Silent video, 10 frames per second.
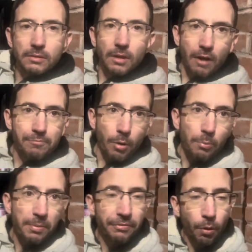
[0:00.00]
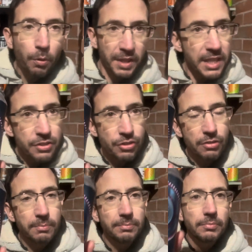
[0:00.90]
I've bought before this.
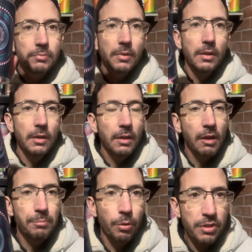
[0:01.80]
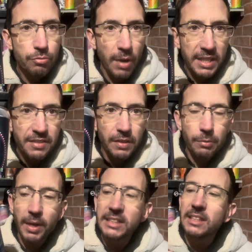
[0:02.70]
I bought this relatively
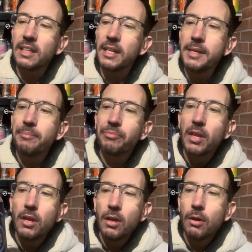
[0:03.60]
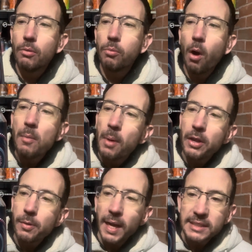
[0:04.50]
recently. Why, might you
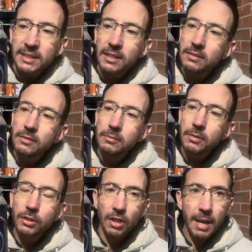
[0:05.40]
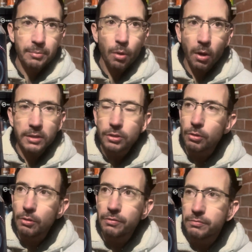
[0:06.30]
ask? Because I am quite
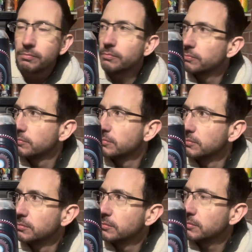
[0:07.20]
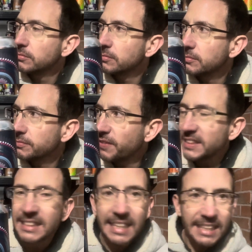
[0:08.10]
sort of
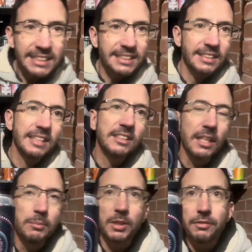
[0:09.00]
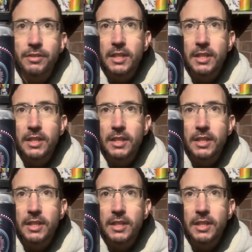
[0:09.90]
fastidious in terms of